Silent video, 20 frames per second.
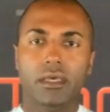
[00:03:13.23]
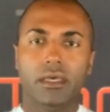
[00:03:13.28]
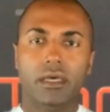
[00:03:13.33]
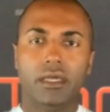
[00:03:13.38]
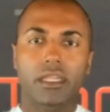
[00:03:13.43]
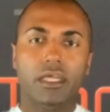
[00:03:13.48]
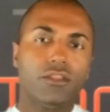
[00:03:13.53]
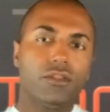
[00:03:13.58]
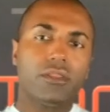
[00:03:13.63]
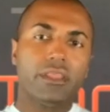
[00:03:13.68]

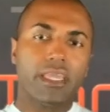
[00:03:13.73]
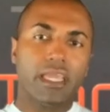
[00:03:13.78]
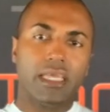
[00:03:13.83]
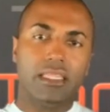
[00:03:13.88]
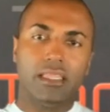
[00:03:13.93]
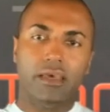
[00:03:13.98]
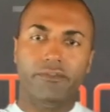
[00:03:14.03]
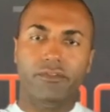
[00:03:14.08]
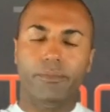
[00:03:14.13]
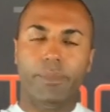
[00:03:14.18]
Another thing I
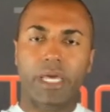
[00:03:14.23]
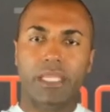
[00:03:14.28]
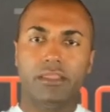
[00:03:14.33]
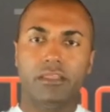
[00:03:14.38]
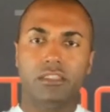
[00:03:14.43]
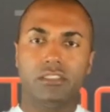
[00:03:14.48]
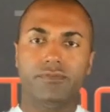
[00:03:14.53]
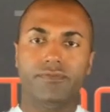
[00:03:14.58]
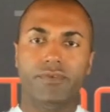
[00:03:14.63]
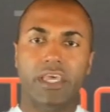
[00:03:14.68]
love about
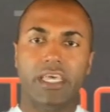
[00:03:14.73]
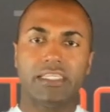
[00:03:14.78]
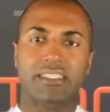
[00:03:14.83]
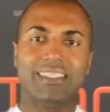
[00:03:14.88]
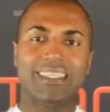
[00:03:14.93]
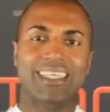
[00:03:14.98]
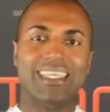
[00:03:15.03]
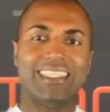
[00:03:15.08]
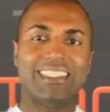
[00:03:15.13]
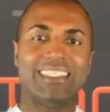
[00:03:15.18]
this
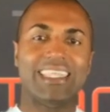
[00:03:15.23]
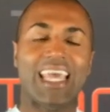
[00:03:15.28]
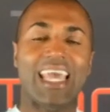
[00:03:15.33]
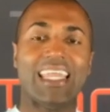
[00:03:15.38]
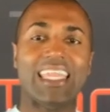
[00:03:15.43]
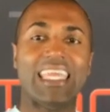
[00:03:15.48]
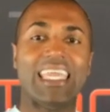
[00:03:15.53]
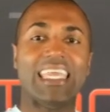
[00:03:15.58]
vest is that